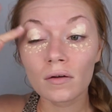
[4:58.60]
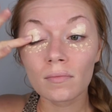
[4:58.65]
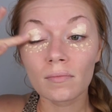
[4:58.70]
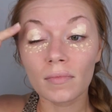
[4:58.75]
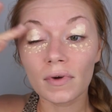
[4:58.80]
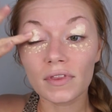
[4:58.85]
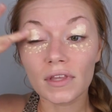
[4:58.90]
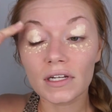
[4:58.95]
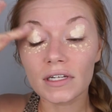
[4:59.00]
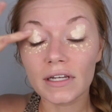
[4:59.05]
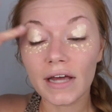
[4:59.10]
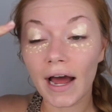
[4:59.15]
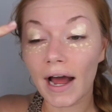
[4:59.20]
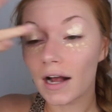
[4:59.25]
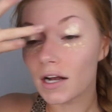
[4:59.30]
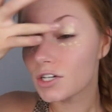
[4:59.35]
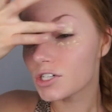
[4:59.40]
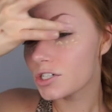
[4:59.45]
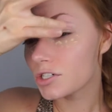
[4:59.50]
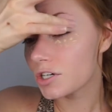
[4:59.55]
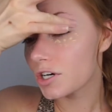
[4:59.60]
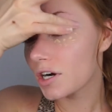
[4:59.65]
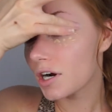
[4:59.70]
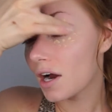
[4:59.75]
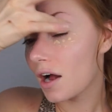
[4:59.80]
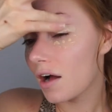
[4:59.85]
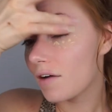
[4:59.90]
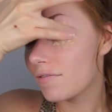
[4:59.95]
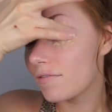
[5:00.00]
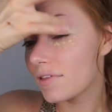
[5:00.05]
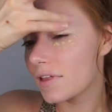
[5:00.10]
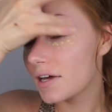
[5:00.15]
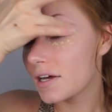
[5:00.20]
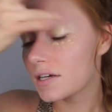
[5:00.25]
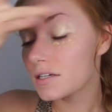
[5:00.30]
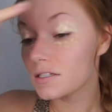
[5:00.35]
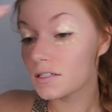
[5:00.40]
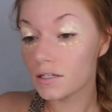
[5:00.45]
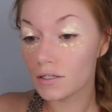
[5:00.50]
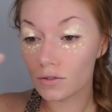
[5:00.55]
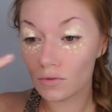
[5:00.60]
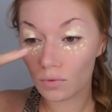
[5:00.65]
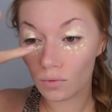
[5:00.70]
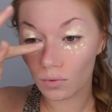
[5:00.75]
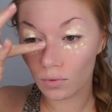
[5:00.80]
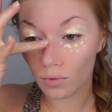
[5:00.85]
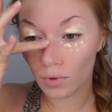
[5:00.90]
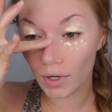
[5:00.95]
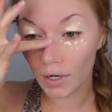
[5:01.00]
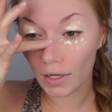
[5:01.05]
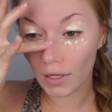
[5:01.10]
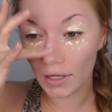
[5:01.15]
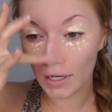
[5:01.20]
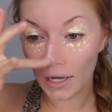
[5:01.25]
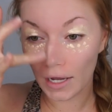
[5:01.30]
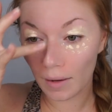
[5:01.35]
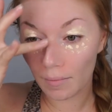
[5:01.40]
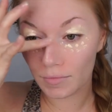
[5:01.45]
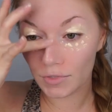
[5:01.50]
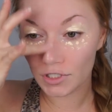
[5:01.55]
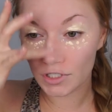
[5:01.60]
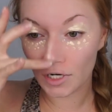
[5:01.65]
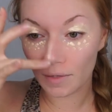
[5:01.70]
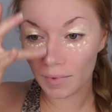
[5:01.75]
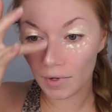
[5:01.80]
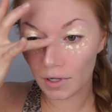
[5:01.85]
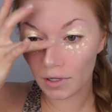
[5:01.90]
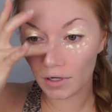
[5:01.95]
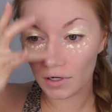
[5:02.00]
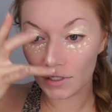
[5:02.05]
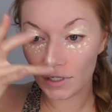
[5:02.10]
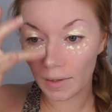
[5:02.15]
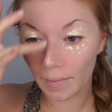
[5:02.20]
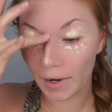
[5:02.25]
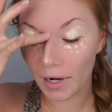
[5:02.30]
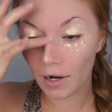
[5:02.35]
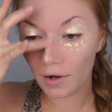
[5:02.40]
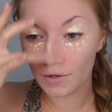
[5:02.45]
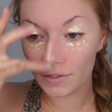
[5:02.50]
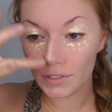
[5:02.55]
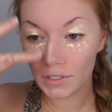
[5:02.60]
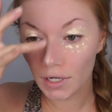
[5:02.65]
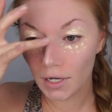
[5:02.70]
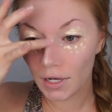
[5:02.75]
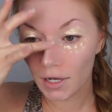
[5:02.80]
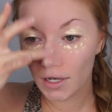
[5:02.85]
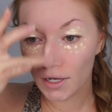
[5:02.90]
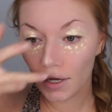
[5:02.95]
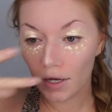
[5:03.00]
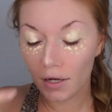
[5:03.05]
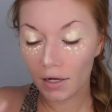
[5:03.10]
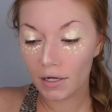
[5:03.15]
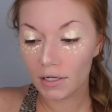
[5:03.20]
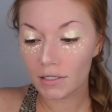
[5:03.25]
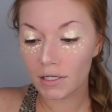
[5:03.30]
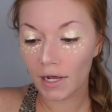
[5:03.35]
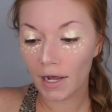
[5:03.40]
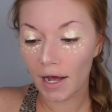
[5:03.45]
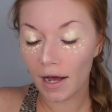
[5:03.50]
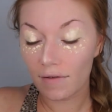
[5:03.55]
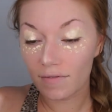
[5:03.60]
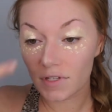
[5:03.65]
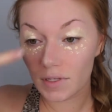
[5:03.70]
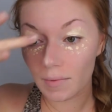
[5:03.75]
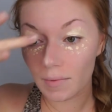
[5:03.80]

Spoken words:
But the texture of this is really, I'm just gonna put a little down my nose because I have some